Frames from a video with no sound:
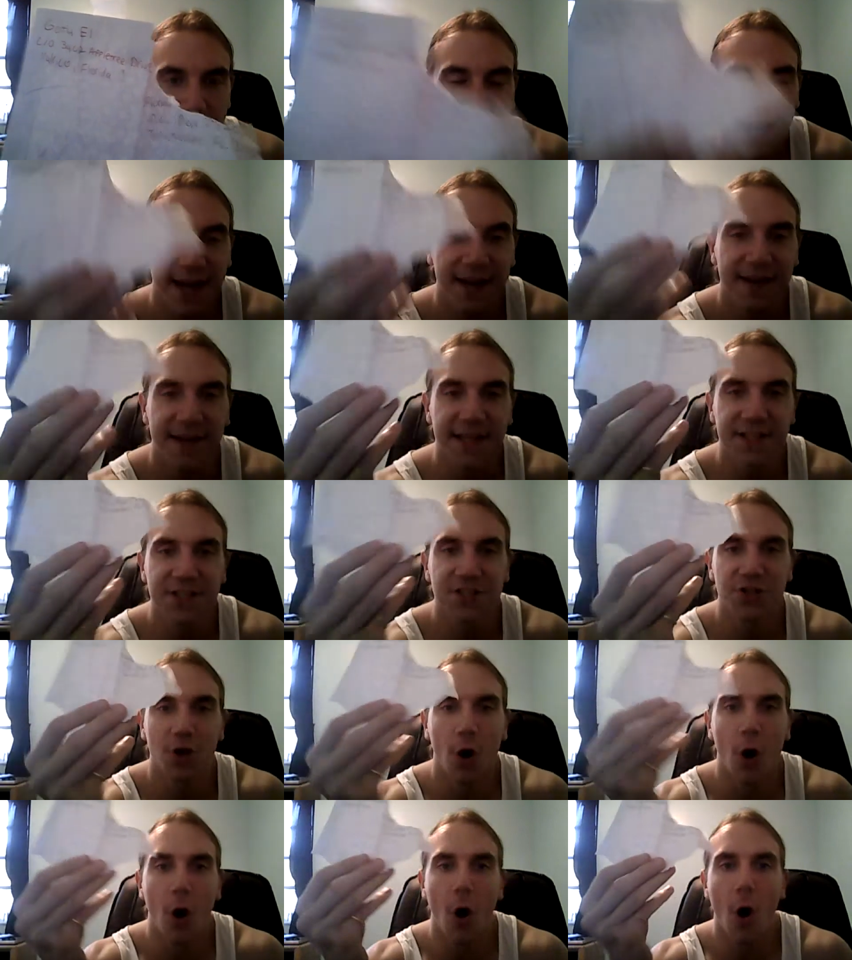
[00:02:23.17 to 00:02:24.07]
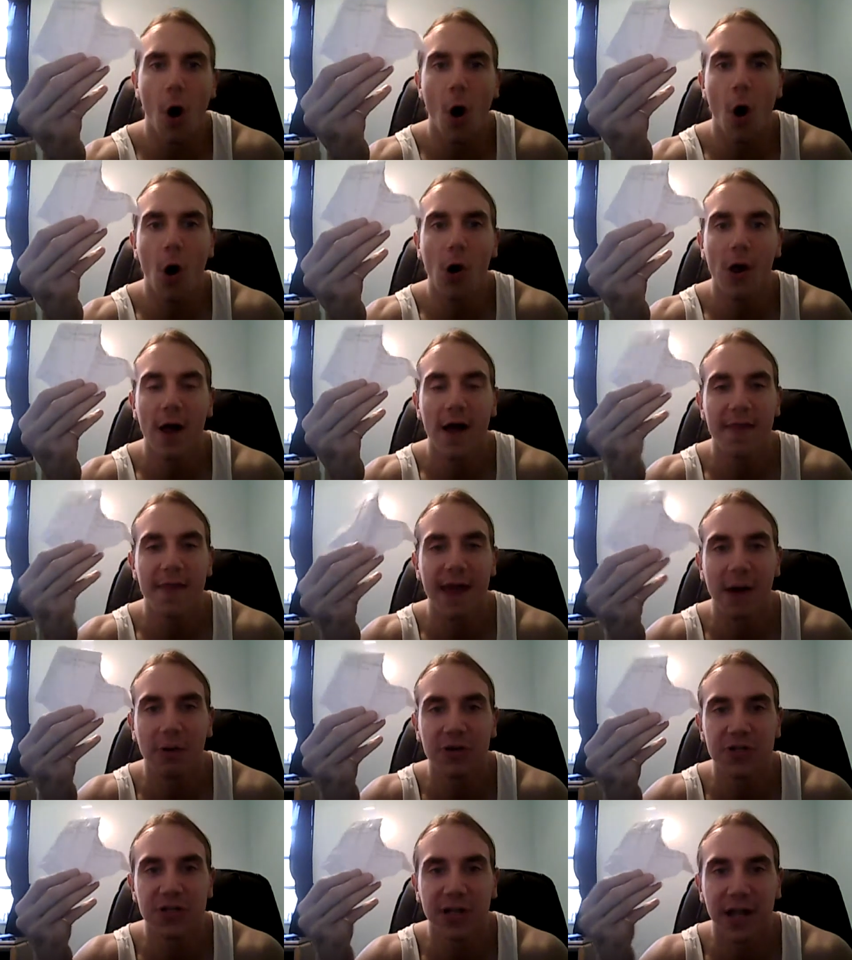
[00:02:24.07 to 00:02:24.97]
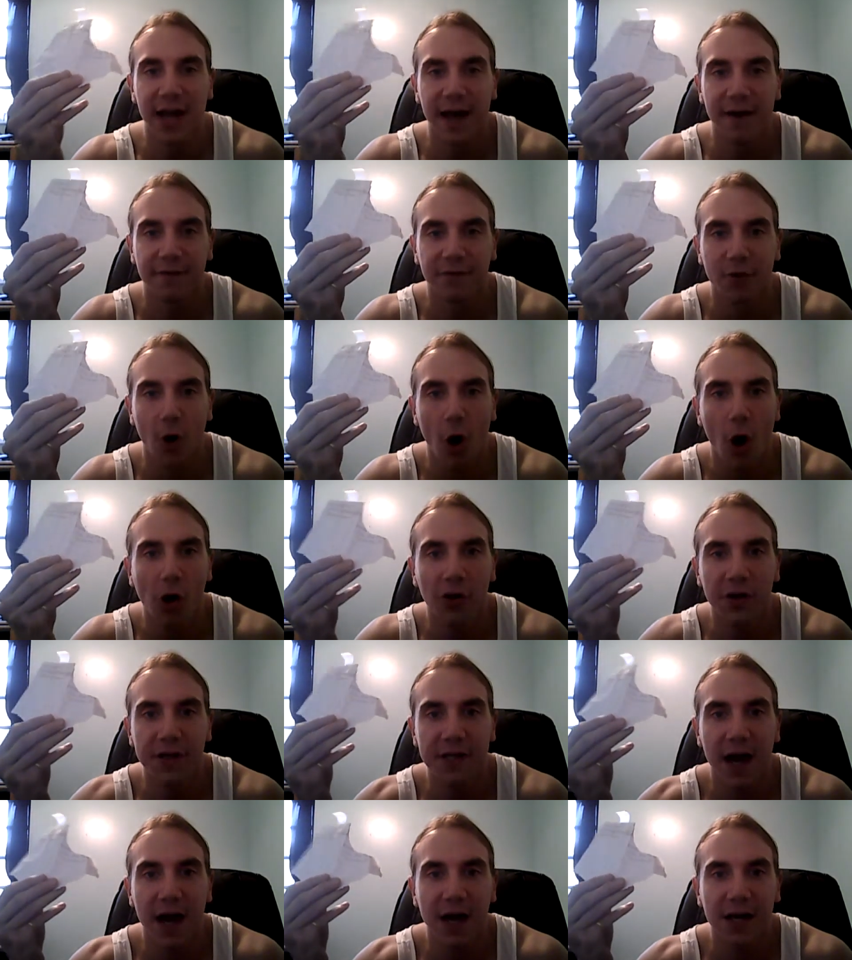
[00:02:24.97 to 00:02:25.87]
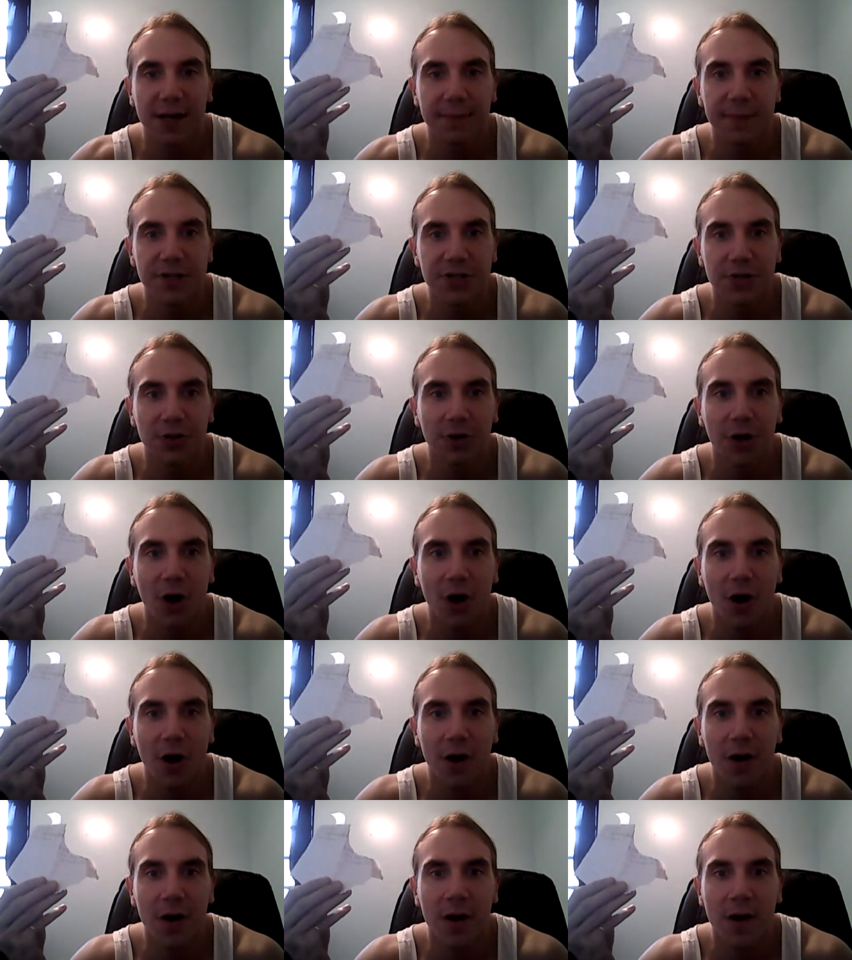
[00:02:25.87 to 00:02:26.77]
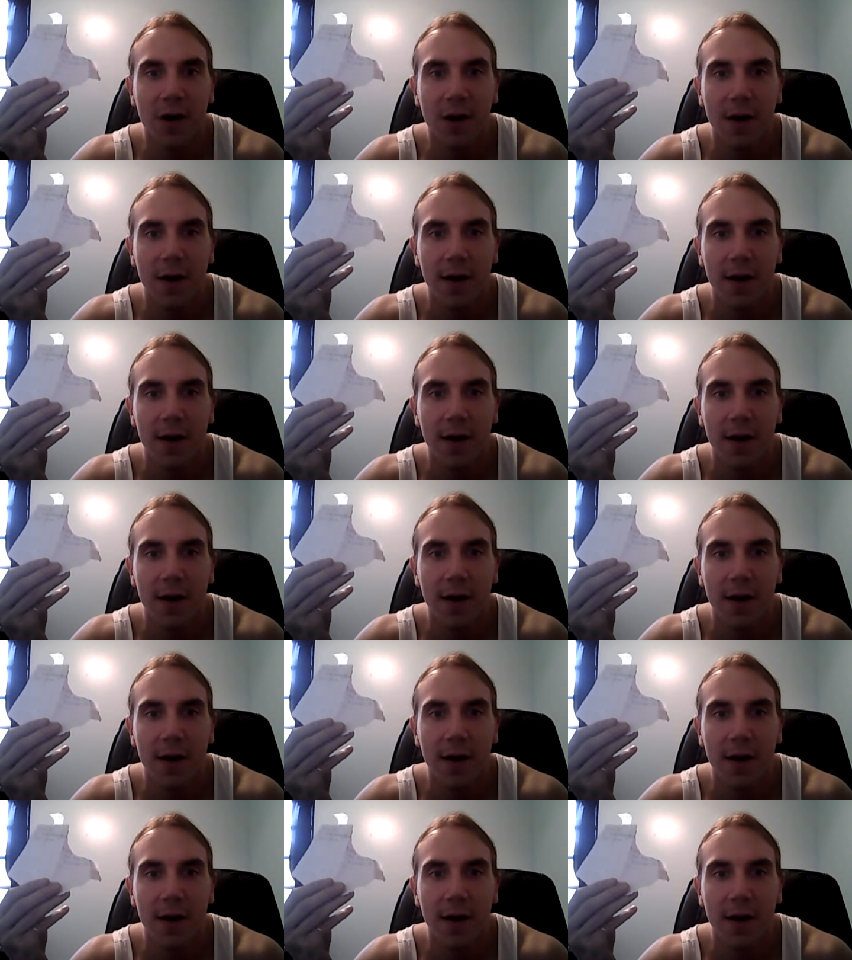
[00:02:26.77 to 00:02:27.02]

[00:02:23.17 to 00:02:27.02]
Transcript: And this is all that was left. All the documents are gone.